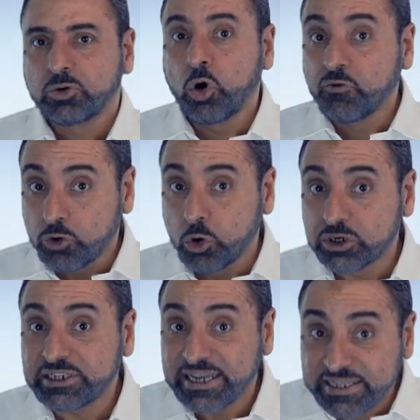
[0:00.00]
Of
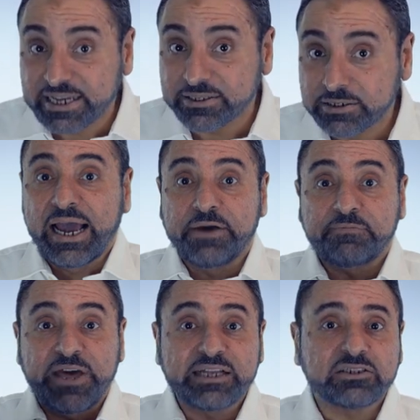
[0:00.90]
course he did.
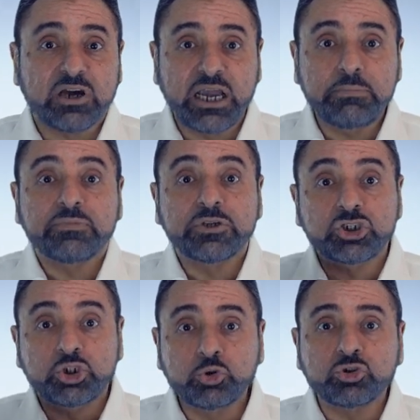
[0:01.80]
At that time, the
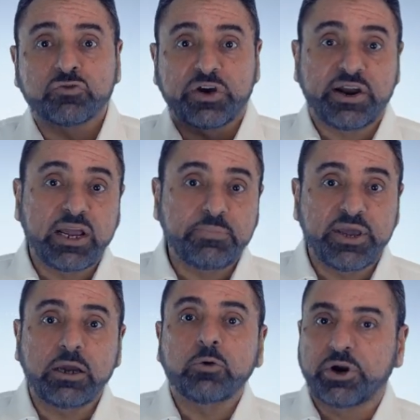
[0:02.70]
Jews of
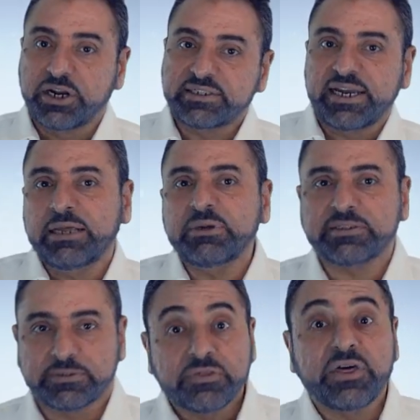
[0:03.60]
Arabia were his
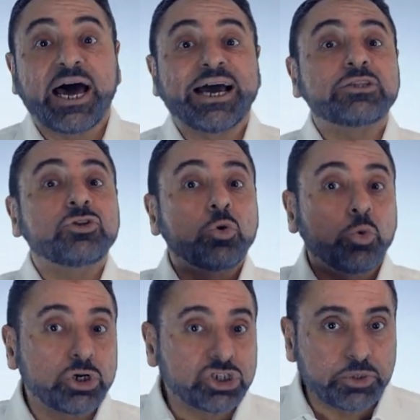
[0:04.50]
enemies. The idol
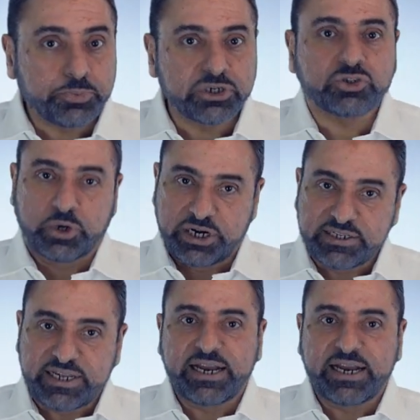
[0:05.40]
worshippers were his